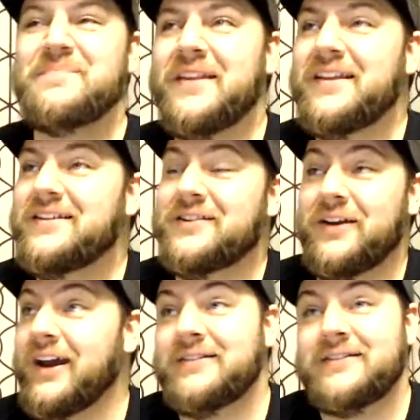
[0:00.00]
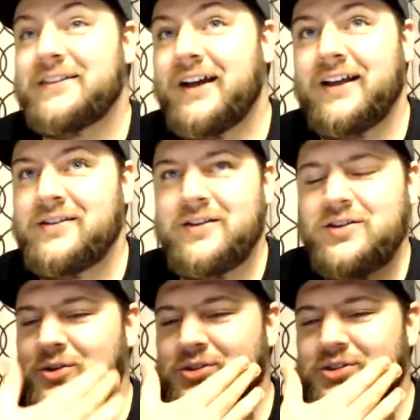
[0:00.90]
So yeah,
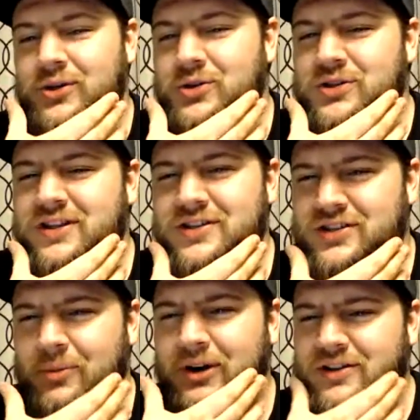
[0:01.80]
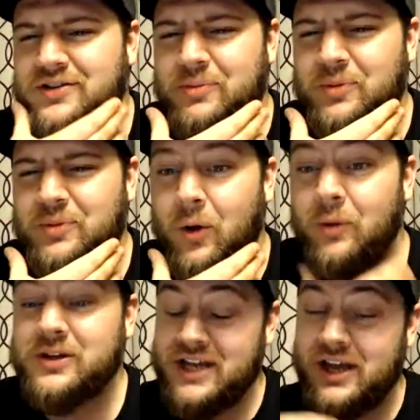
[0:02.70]
usually in the summer it does get pretty warm, because I